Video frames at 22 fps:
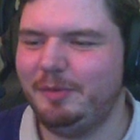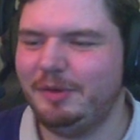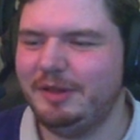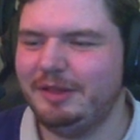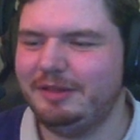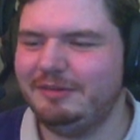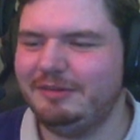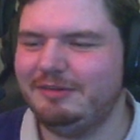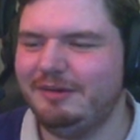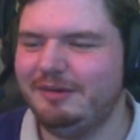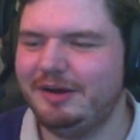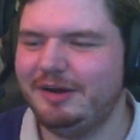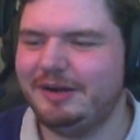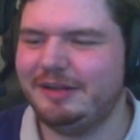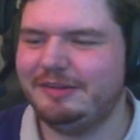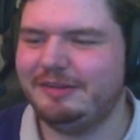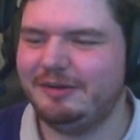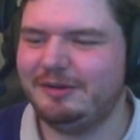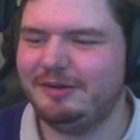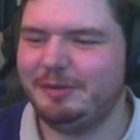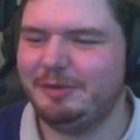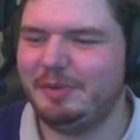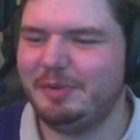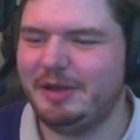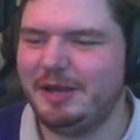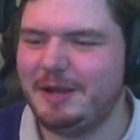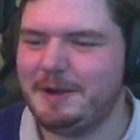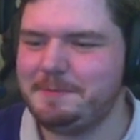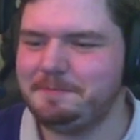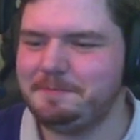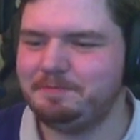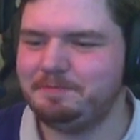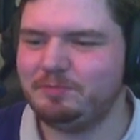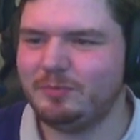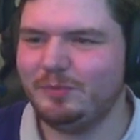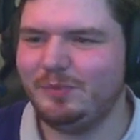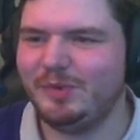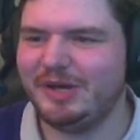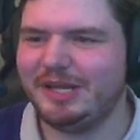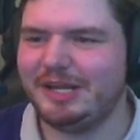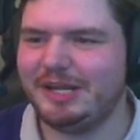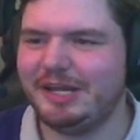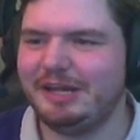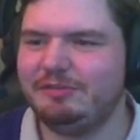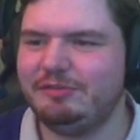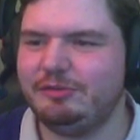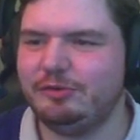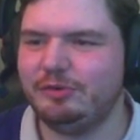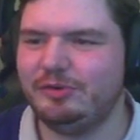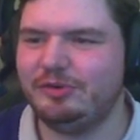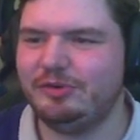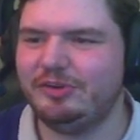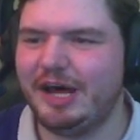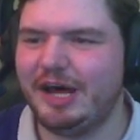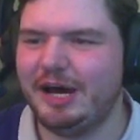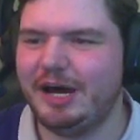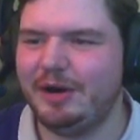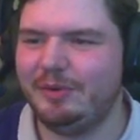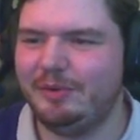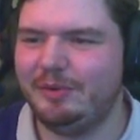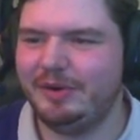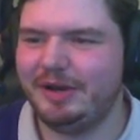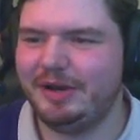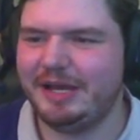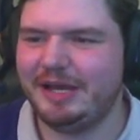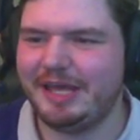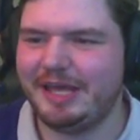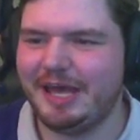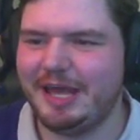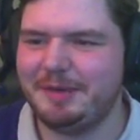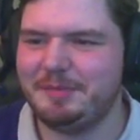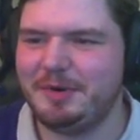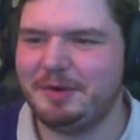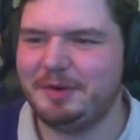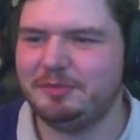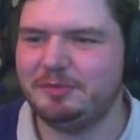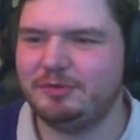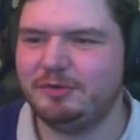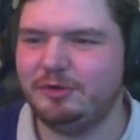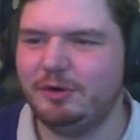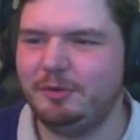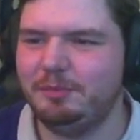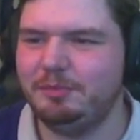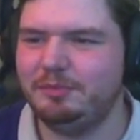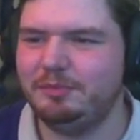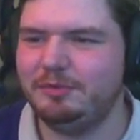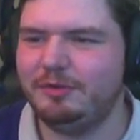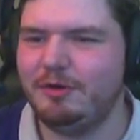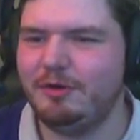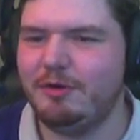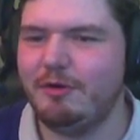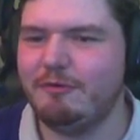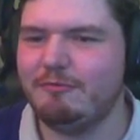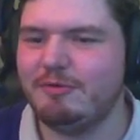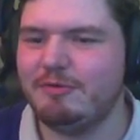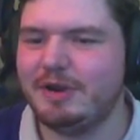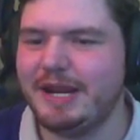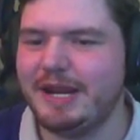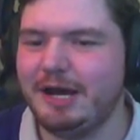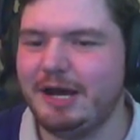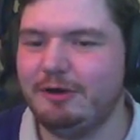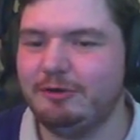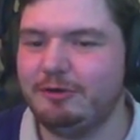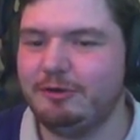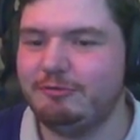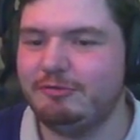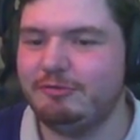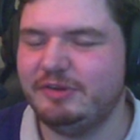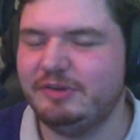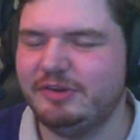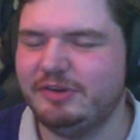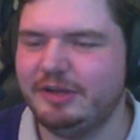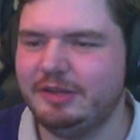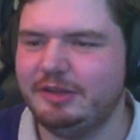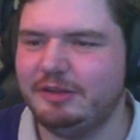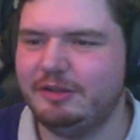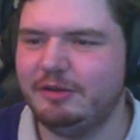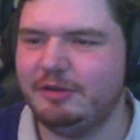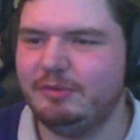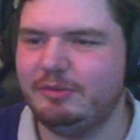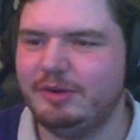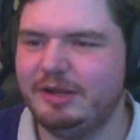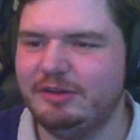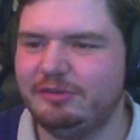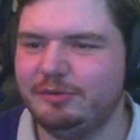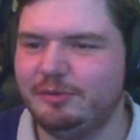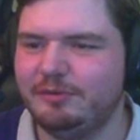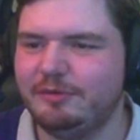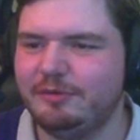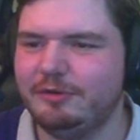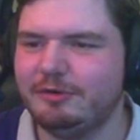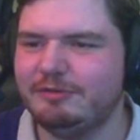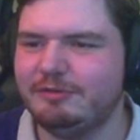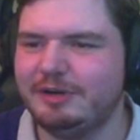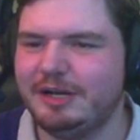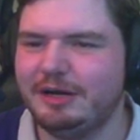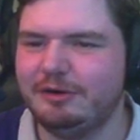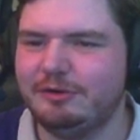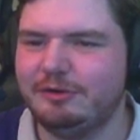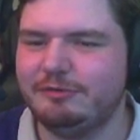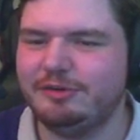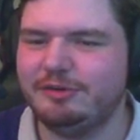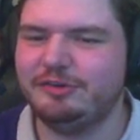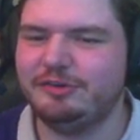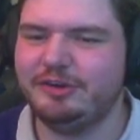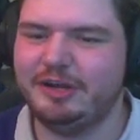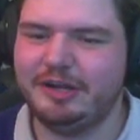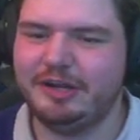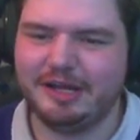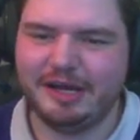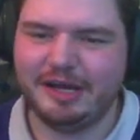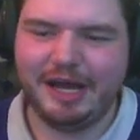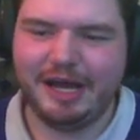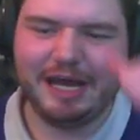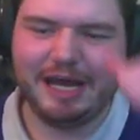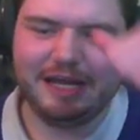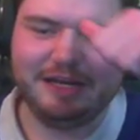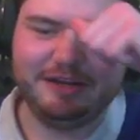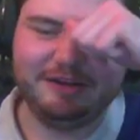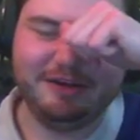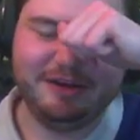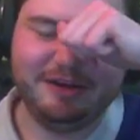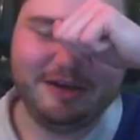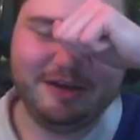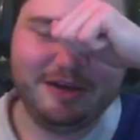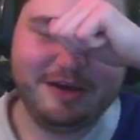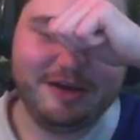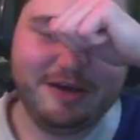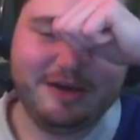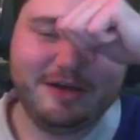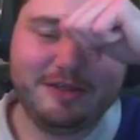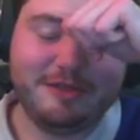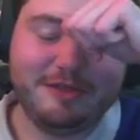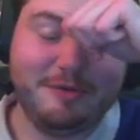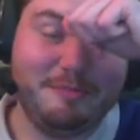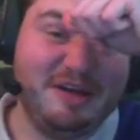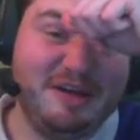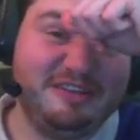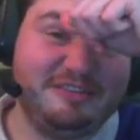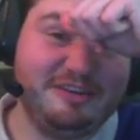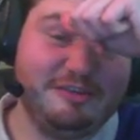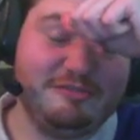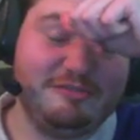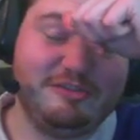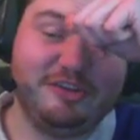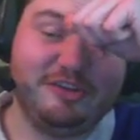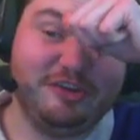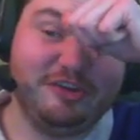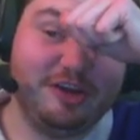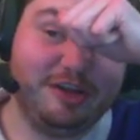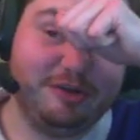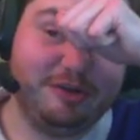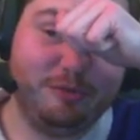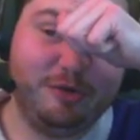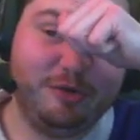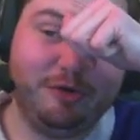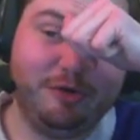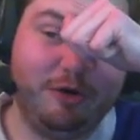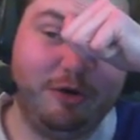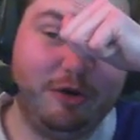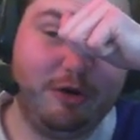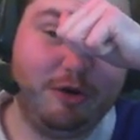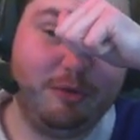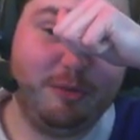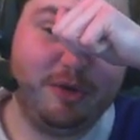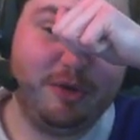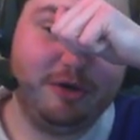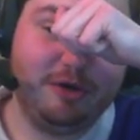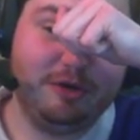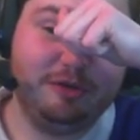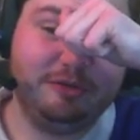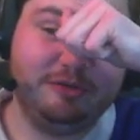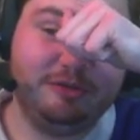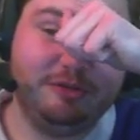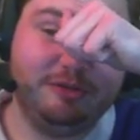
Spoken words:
a tiny bit. We're going to give Jordao a game up top, the Ronaldo regen, no less. So we've got the Ronaldo regen and the Messi regen. We are